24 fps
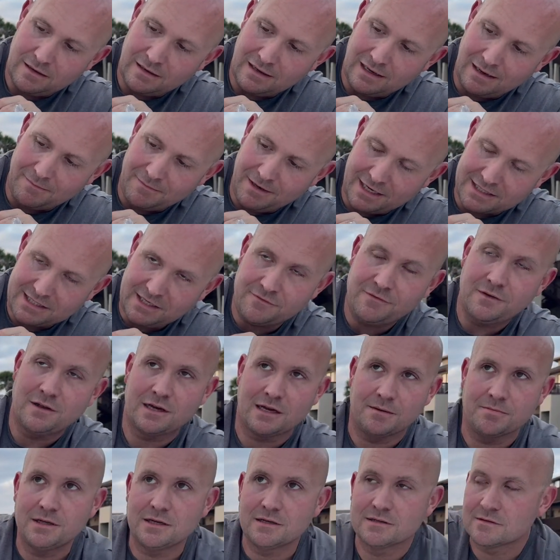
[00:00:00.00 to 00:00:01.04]
I actually feel like
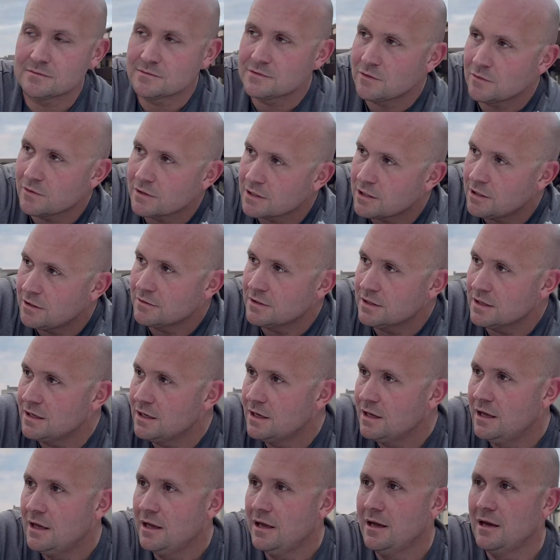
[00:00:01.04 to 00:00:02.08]
I'm getting some torque on it,
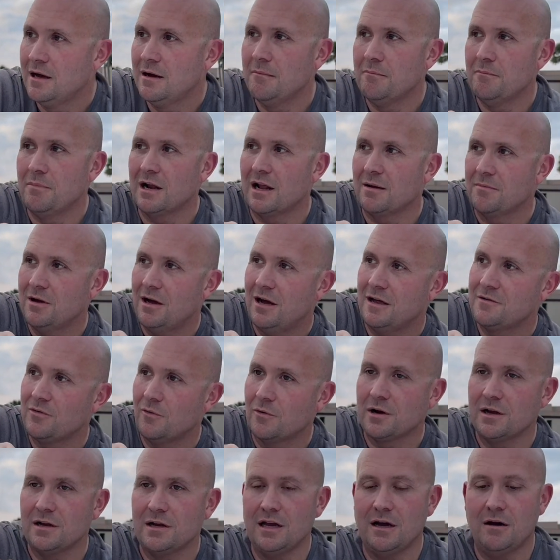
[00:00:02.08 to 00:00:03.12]
but I'm not
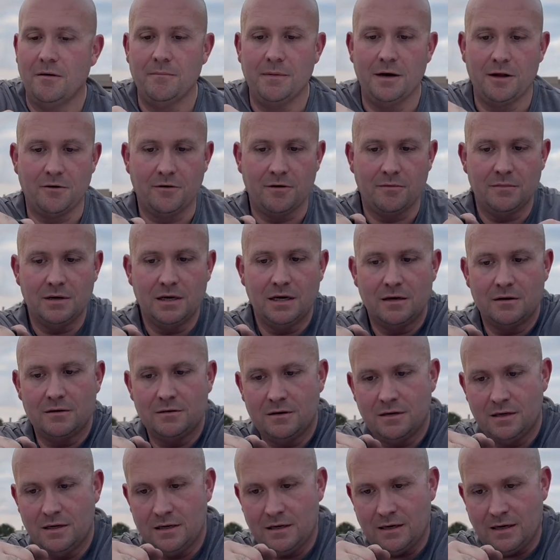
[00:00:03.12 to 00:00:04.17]
torquing down metal to
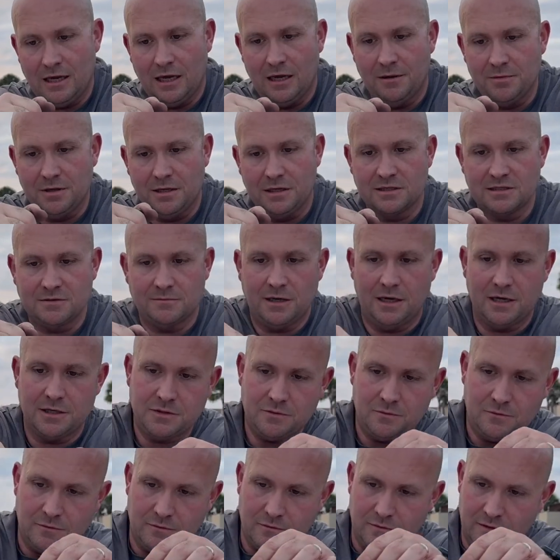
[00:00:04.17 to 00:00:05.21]
metal. I am getting some
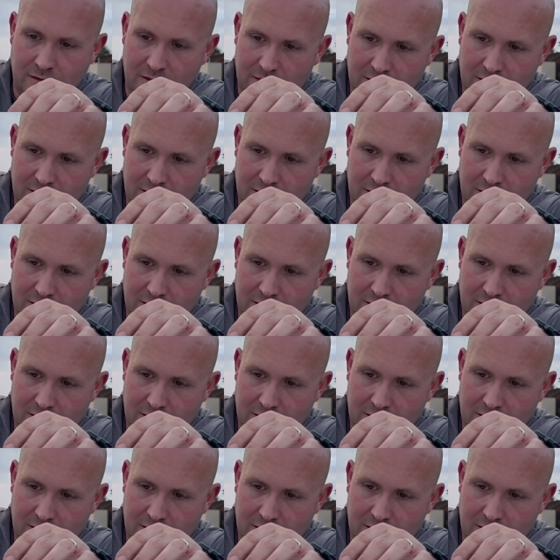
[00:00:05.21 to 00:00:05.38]
actual